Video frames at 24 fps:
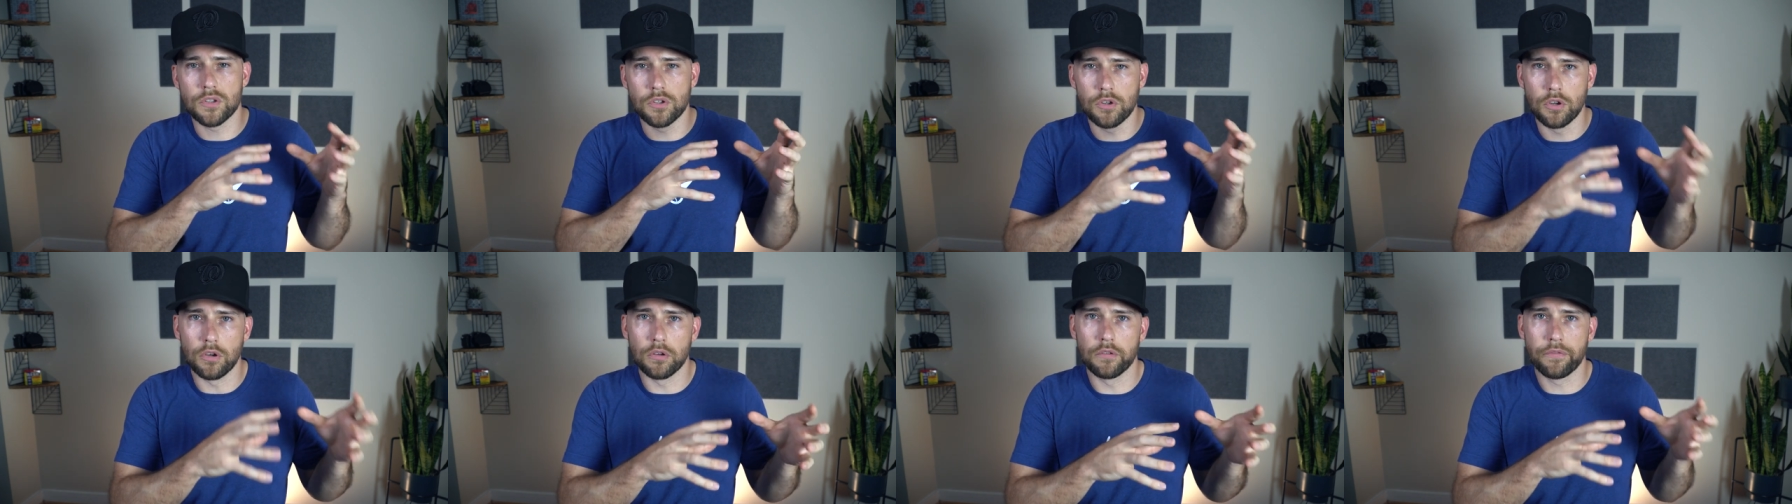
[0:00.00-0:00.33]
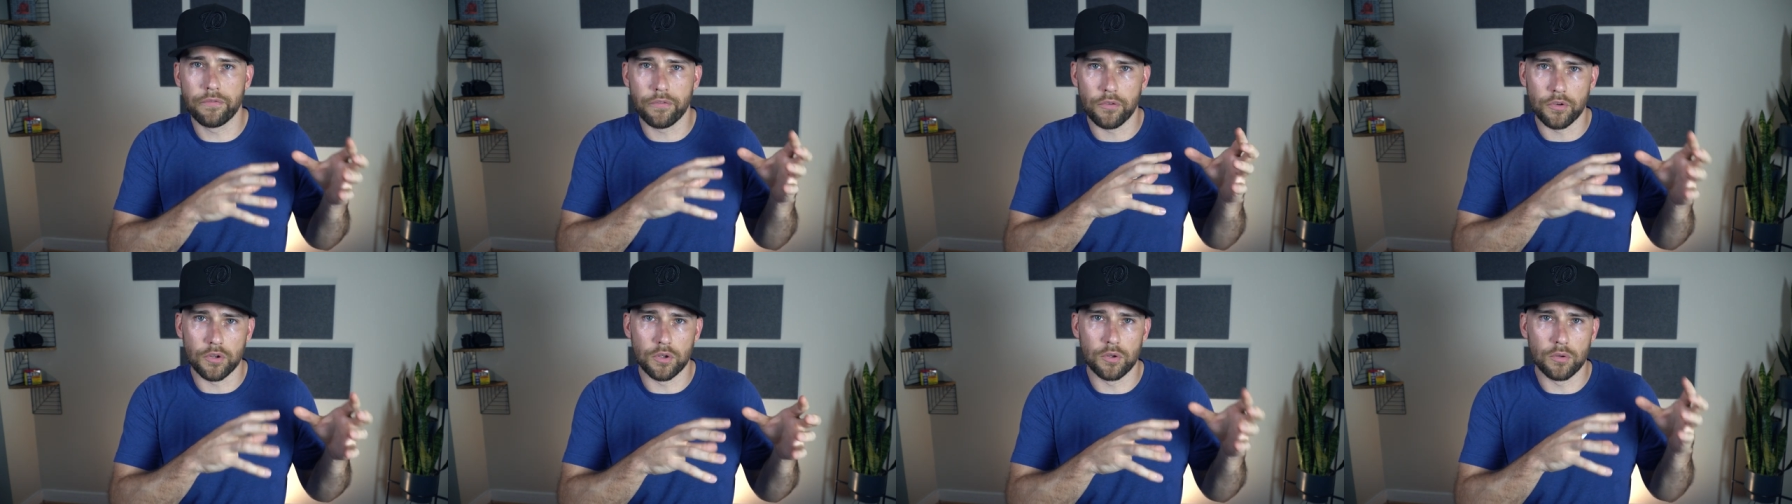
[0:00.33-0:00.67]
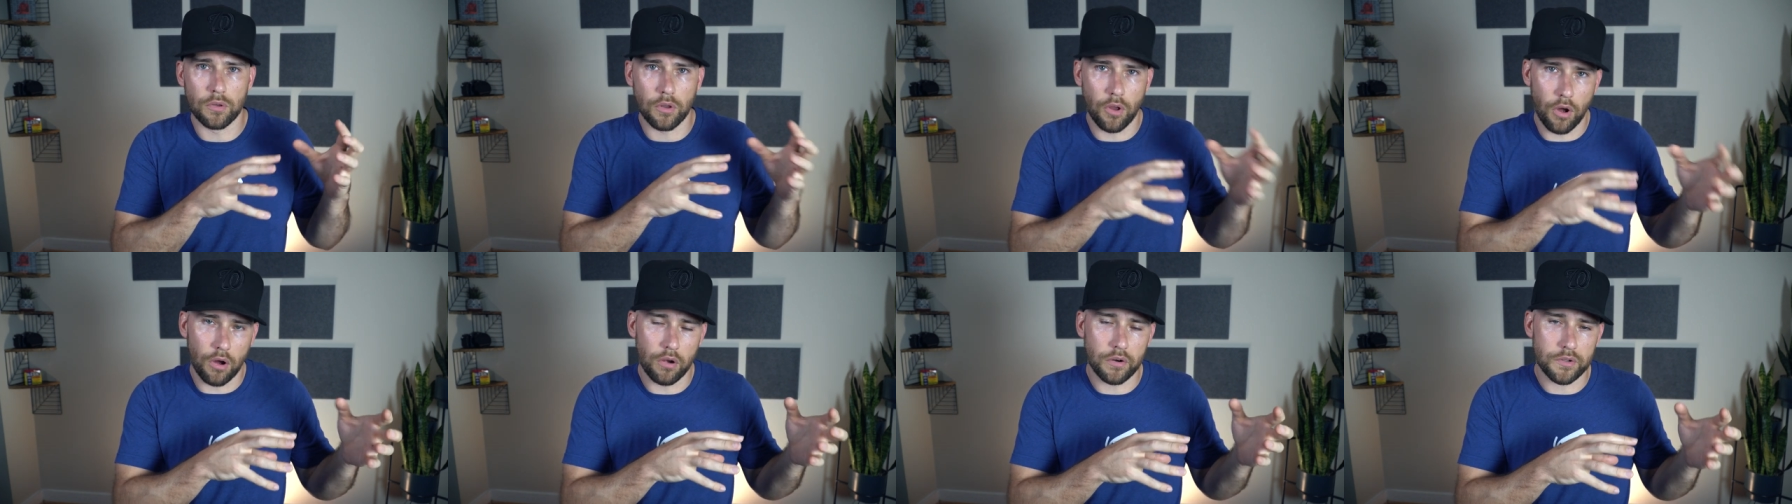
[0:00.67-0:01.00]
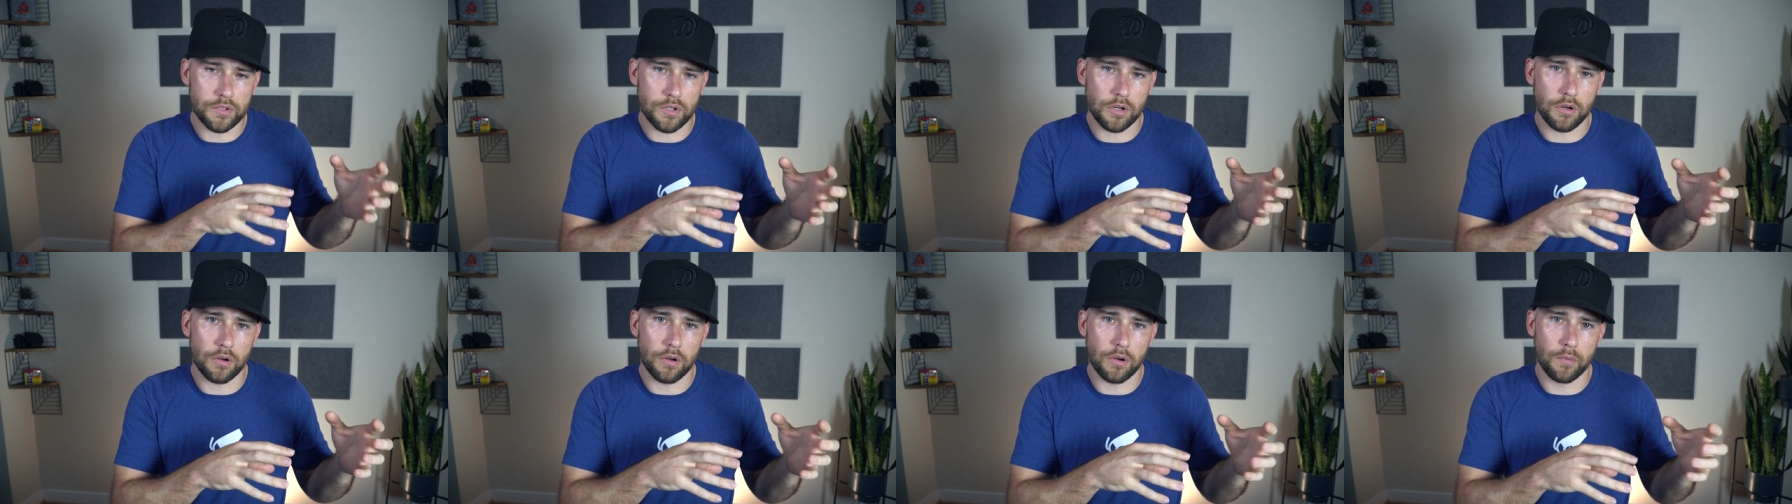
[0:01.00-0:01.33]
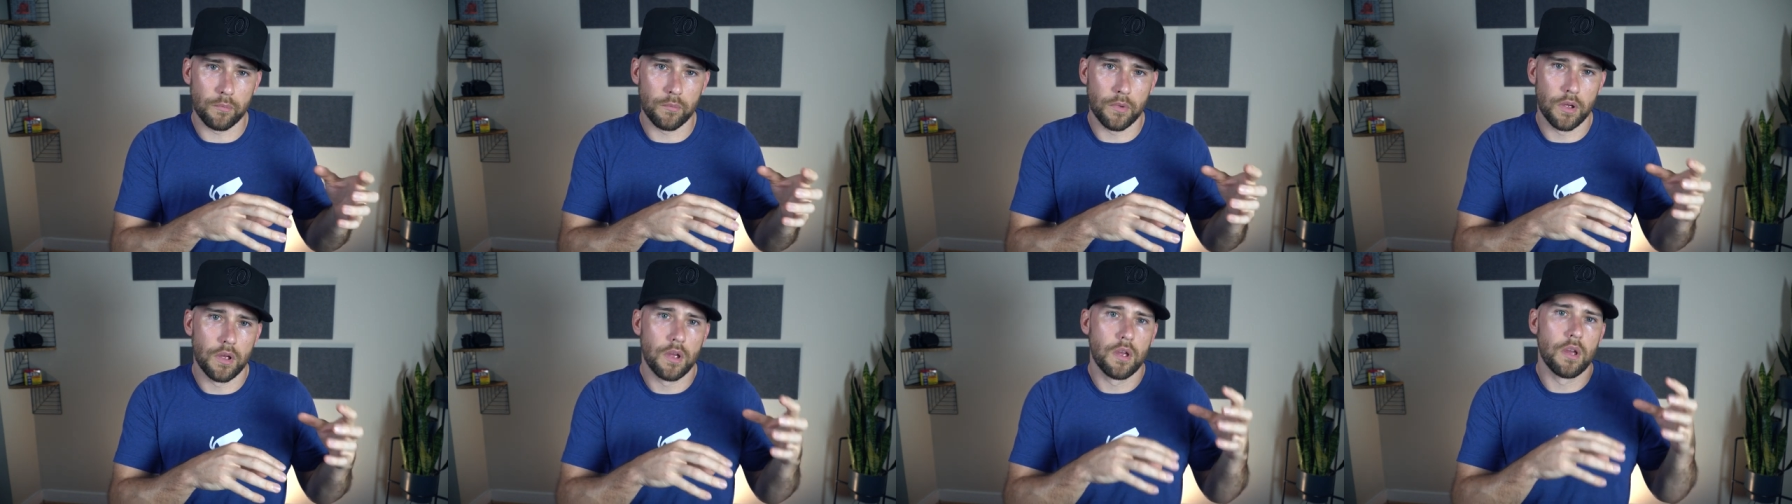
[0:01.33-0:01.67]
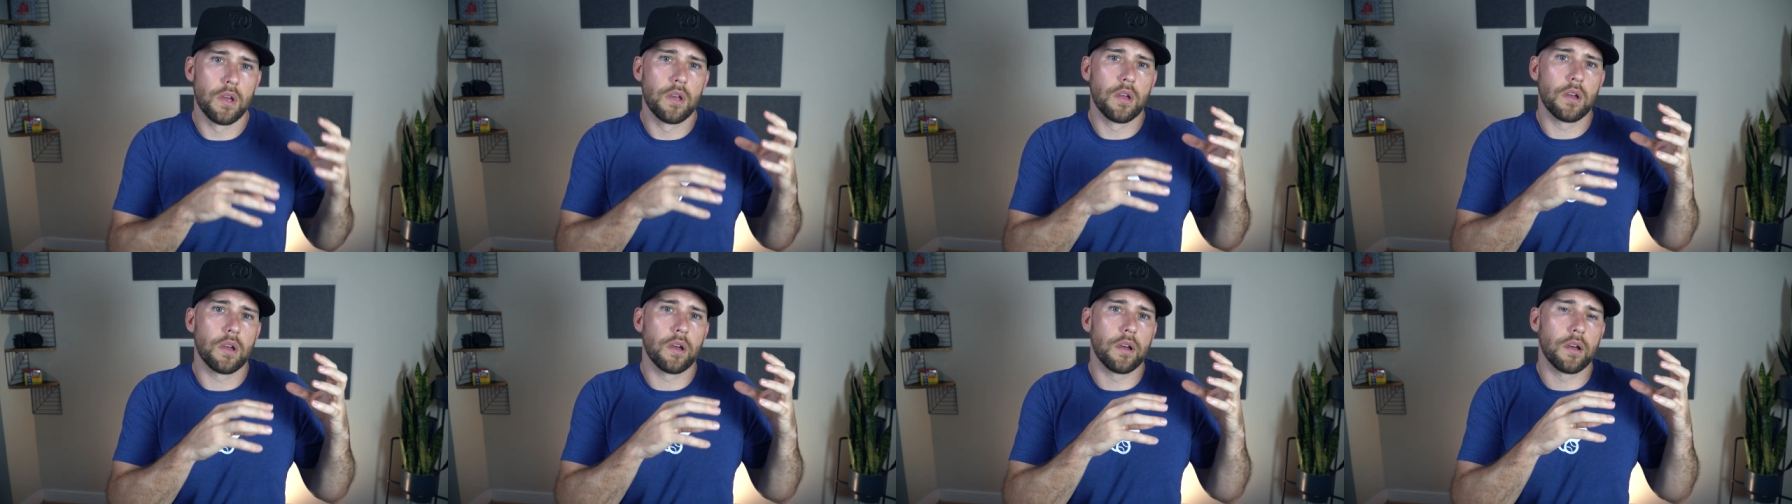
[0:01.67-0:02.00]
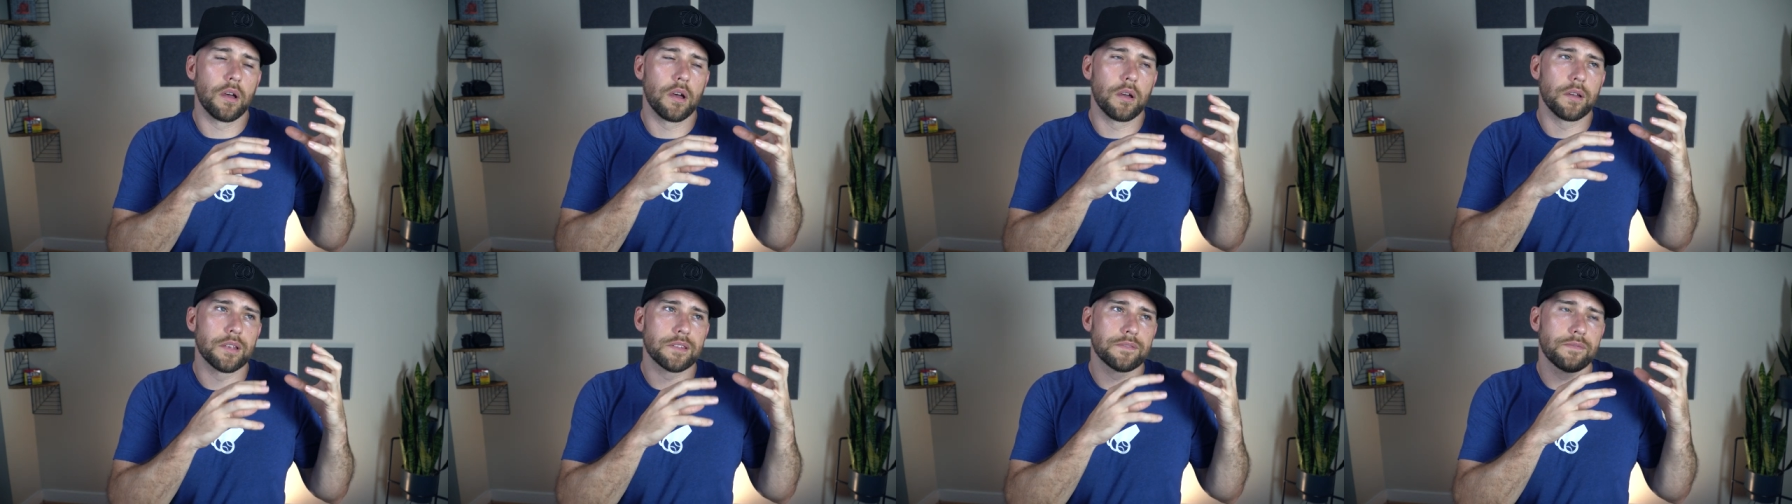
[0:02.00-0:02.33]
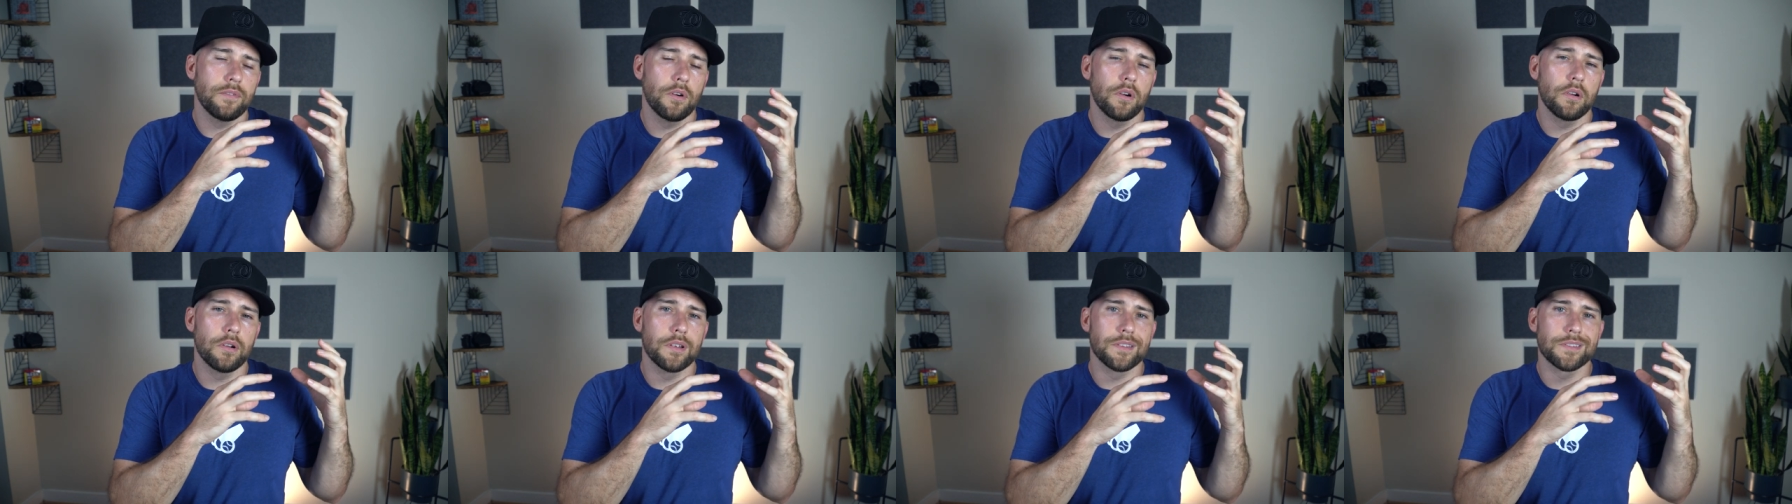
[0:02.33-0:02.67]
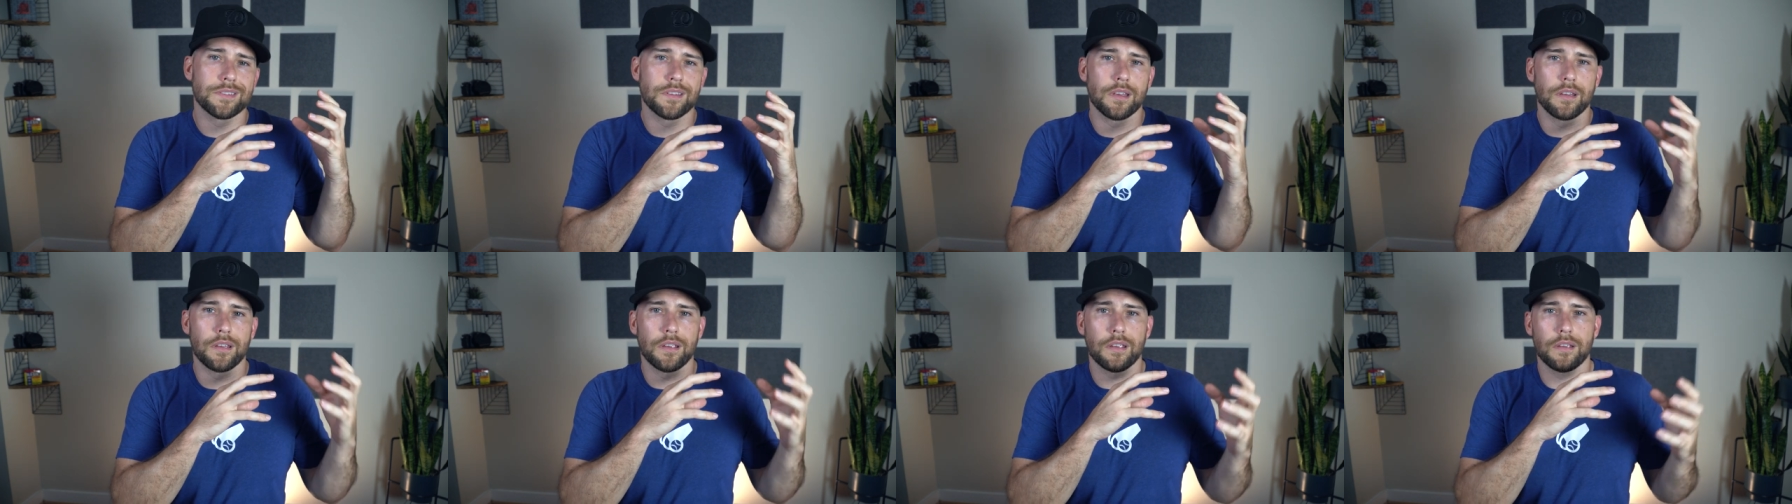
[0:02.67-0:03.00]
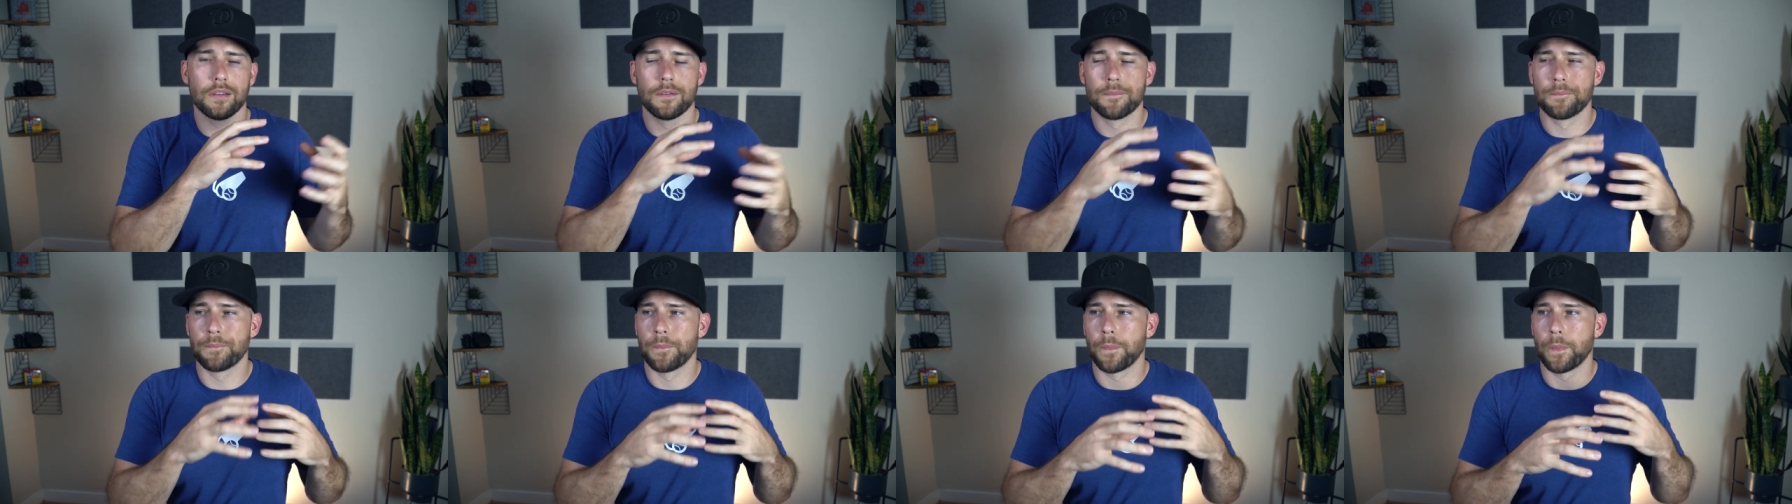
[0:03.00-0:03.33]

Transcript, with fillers: good for you long term uh, as far as like